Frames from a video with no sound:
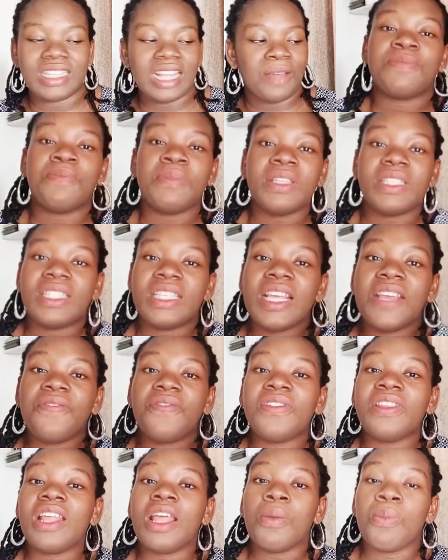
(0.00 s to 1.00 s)
That means
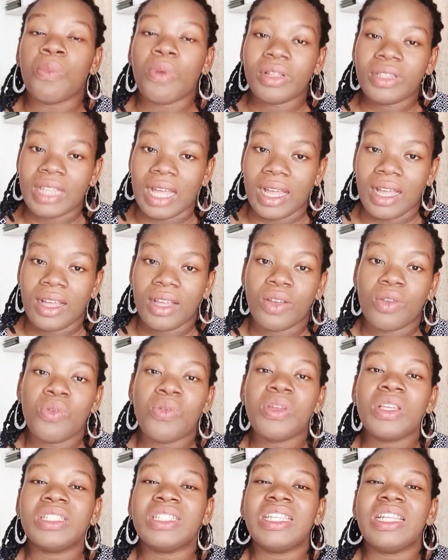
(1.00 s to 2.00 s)
even a mother
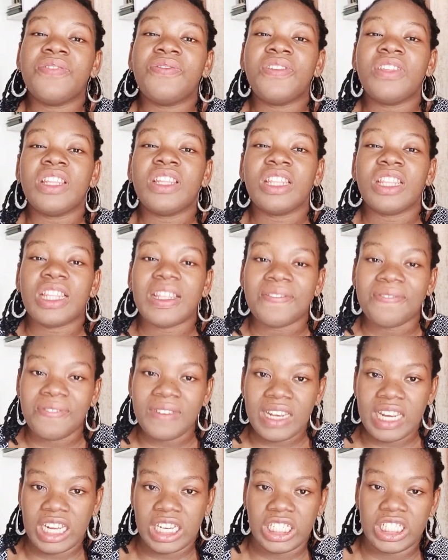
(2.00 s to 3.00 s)
who is living in the
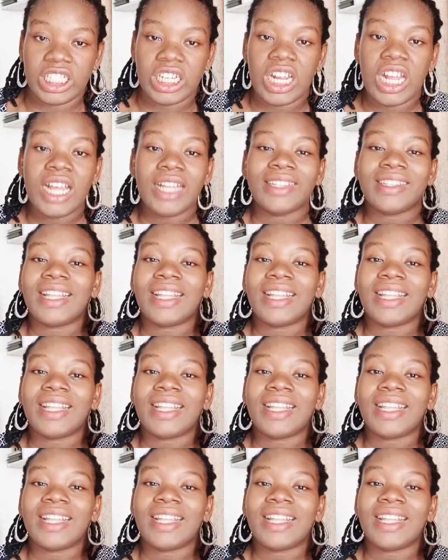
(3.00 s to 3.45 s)
village